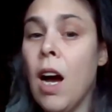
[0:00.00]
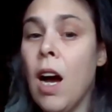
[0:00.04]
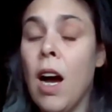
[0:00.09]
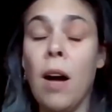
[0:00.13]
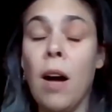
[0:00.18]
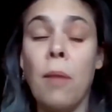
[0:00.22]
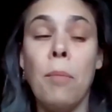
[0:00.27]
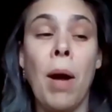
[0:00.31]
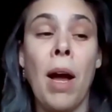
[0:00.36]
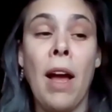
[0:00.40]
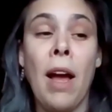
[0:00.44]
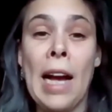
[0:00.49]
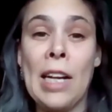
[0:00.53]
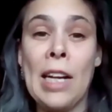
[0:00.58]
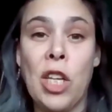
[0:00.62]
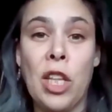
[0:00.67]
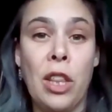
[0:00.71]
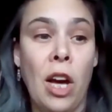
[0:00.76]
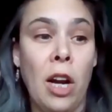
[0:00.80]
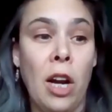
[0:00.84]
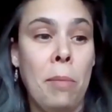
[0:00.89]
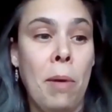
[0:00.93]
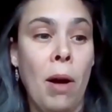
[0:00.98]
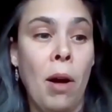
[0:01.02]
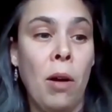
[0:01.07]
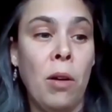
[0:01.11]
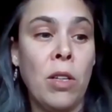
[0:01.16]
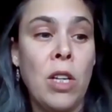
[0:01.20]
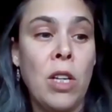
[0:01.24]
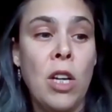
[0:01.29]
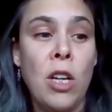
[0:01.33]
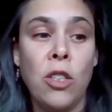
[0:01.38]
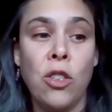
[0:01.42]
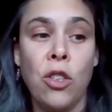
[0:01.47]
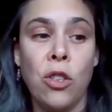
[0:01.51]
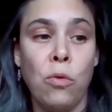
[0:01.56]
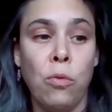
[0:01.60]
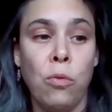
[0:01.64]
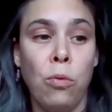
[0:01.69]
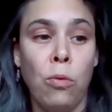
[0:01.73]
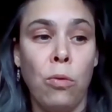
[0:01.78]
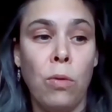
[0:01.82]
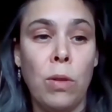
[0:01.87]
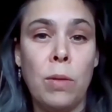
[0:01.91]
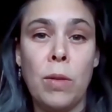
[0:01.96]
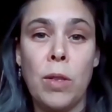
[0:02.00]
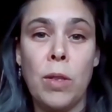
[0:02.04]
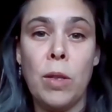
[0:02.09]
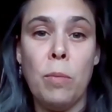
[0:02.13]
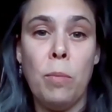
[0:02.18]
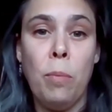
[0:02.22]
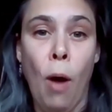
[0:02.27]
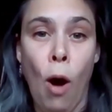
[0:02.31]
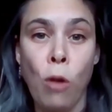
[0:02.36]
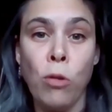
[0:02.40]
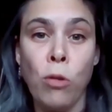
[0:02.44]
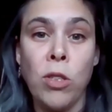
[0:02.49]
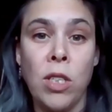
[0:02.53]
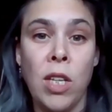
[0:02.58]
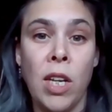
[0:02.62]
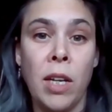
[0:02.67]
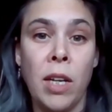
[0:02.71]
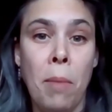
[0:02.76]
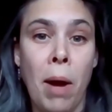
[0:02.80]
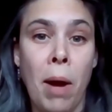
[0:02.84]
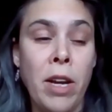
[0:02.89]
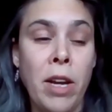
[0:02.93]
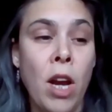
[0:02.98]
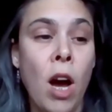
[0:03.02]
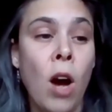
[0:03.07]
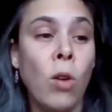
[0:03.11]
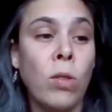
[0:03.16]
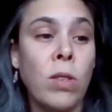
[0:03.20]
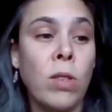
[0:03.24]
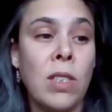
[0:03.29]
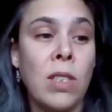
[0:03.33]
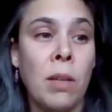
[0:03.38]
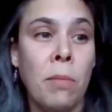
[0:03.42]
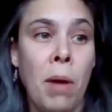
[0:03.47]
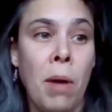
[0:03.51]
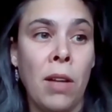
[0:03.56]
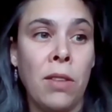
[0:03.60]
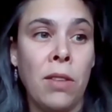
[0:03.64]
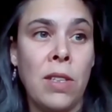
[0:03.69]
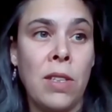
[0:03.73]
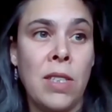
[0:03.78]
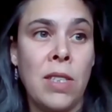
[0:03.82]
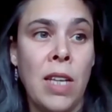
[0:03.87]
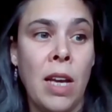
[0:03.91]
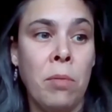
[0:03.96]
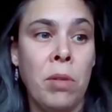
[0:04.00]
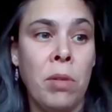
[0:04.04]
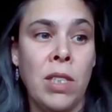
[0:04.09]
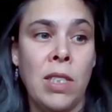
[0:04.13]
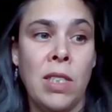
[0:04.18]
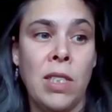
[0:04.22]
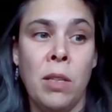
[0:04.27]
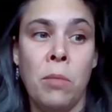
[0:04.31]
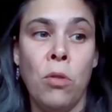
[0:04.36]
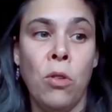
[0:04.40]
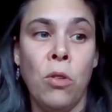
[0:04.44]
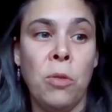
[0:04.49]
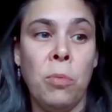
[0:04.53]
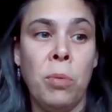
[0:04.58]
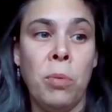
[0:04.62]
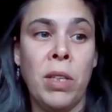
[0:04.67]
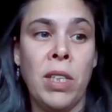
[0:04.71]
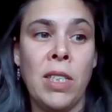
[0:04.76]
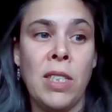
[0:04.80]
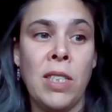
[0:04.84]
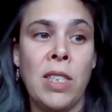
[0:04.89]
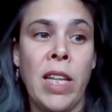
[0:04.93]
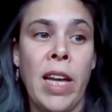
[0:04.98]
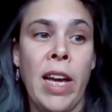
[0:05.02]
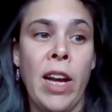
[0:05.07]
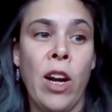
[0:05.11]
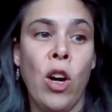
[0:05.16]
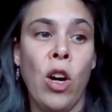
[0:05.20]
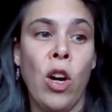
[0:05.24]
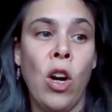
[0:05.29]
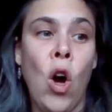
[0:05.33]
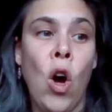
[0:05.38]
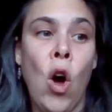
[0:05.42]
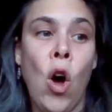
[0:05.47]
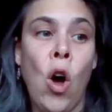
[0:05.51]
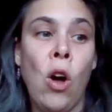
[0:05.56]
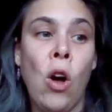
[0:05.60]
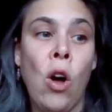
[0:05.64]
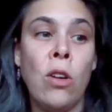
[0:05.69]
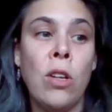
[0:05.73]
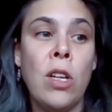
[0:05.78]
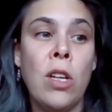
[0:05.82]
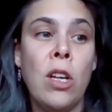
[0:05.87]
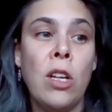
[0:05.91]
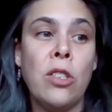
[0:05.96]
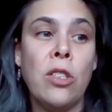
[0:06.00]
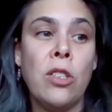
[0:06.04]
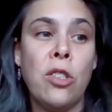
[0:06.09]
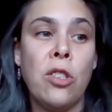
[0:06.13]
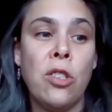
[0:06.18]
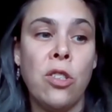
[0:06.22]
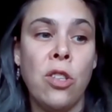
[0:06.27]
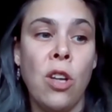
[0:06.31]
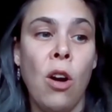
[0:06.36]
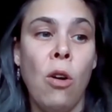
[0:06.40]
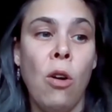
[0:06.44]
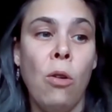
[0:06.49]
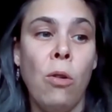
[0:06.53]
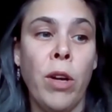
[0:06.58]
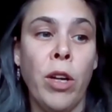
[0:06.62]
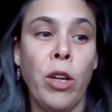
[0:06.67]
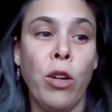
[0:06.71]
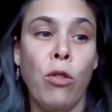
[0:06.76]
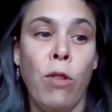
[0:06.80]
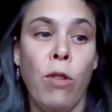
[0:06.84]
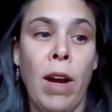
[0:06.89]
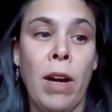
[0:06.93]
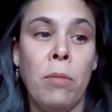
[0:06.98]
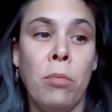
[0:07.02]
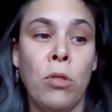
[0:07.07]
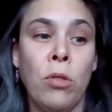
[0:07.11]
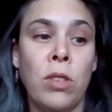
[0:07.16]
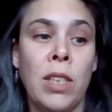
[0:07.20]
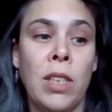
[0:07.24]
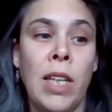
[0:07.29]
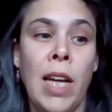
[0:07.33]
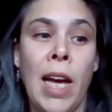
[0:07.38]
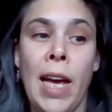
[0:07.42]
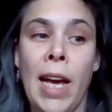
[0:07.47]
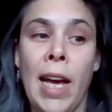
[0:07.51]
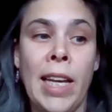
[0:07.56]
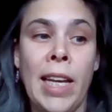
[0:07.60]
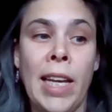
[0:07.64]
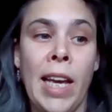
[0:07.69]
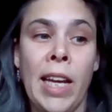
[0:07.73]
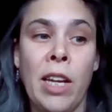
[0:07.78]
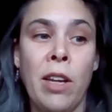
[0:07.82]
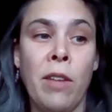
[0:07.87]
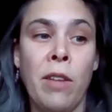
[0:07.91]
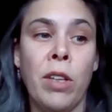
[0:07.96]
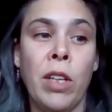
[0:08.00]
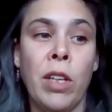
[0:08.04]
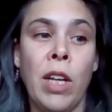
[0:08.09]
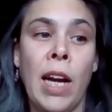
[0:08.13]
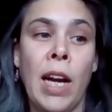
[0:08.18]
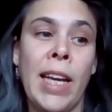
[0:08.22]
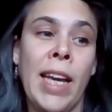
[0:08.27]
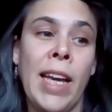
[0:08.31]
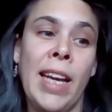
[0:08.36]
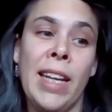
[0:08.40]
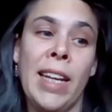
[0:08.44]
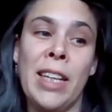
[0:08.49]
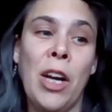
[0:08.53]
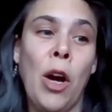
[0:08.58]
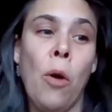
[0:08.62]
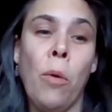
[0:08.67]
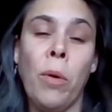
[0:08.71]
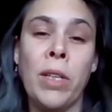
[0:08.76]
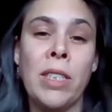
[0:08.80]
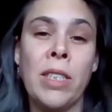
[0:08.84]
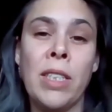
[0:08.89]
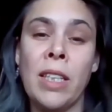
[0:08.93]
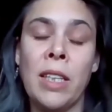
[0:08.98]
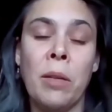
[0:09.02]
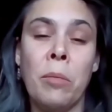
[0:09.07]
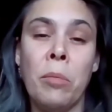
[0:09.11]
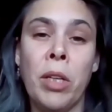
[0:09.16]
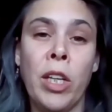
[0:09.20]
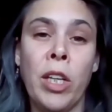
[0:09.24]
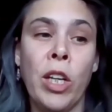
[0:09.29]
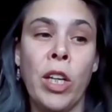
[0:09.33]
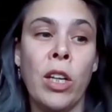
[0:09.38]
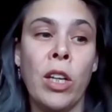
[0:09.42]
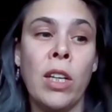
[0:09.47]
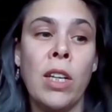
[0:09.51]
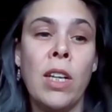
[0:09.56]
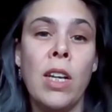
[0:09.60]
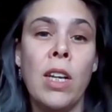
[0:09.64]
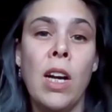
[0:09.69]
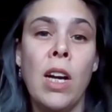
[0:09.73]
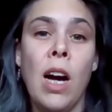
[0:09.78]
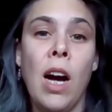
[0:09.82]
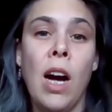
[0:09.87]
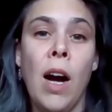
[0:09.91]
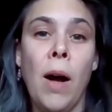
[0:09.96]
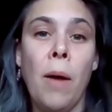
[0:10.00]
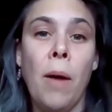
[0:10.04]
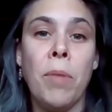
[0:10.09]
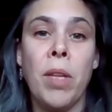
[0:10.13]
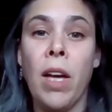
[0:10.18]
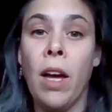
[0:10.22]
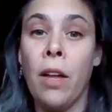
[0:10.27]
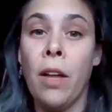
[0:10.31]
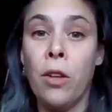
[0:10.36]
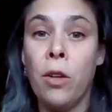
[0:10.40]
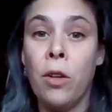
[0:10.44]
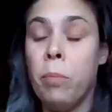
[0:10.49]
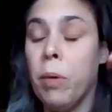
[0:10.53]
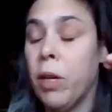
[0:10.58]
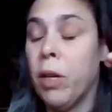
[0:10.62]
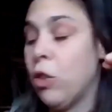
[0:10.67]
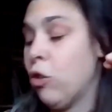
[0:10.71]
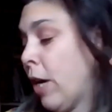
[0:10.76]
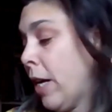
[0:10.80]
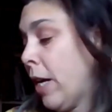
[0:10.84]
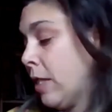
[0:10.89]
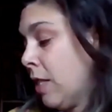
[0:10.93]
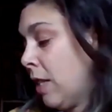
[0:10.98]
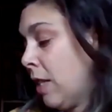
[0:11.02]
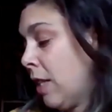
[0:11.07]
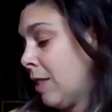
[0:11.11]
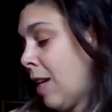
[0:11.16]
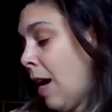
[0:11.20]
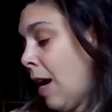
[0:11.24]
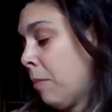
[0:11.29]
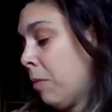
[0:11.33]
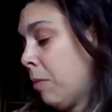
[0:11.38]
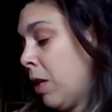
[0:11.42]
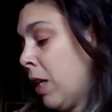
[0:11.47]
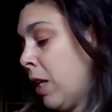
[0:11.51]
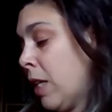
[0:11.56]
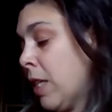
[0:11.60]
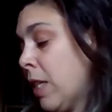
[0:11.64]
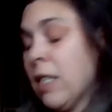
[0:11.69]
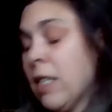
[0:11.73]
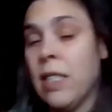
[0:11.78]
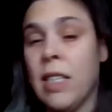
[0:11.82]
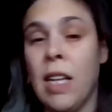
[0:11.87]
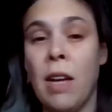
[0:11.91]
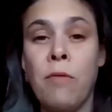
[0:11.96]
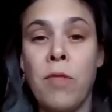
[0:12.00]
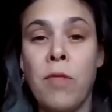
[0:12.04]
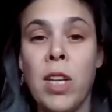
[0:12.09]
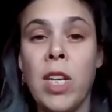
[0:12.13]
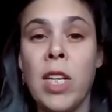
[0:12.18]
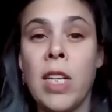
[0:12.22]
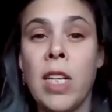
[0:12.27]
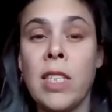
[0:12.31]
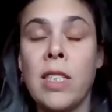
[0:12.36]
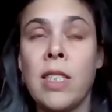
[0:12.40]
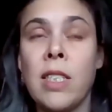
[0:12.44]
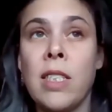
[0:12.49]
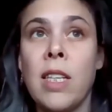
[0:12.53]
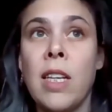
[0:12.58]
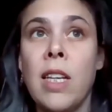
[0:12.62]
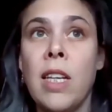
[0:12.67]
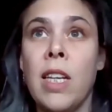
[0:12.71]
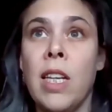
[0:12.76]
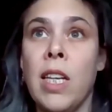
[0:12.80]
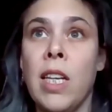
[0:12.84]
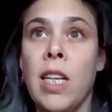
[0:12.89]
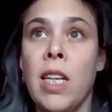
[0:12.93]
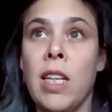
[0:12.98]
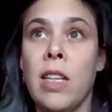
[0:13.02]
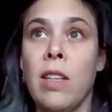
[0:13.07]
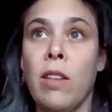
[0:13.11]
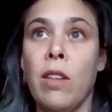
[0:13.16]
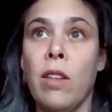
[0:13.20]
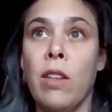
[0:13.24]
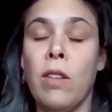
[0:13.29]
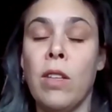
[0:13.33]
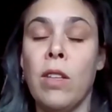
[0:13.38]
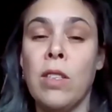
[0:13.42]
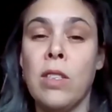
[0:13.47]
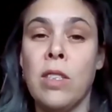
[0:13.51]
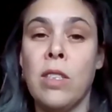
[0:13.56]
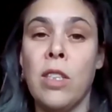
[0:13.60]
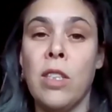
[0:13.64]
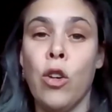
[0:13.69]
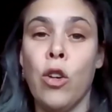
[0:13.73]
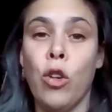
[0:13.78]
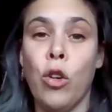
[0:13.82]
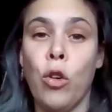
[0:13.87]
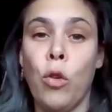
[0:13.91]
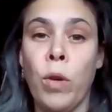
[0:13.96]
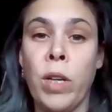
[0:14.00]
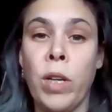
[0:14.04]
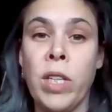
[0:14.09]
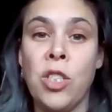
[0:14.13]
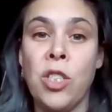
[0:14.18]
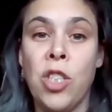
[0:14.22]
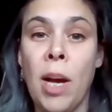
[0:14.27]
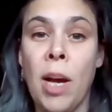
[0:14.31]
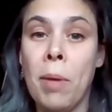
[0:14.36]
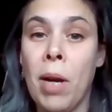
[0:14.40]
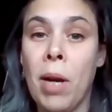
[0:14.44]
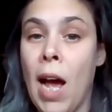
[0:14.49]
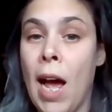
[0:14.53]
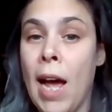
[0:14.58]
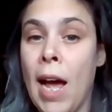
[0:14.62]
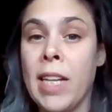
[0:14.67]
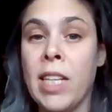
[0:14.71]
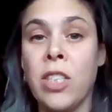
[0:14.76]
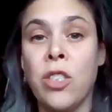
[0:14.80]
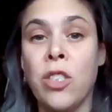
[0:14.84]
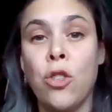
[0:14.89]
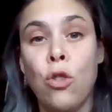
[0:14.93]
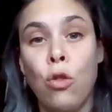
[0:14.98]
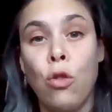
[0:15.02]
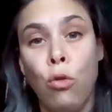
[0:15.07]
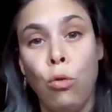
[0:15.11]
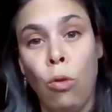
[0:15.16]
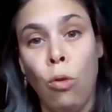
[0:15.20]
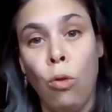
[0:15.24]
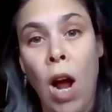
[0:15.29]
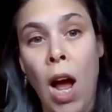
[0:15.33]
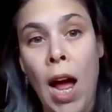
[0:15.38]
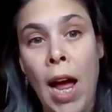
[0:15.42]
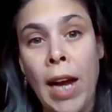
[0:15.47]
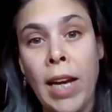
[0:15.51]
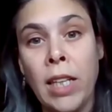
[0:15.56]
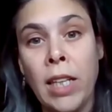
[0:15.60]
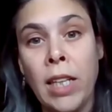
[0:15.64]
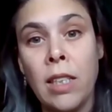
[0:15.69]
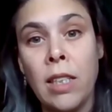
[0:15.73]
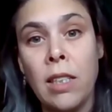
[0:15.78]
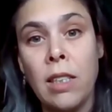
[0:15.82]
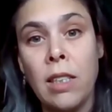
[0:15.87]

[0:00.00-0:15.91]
I actually thought about just posting my notes about the Sabian symbols because they are all so incredible today. I can't go into them here. The other big transit that's happening is that Venus in 0 degrees Gemini is trine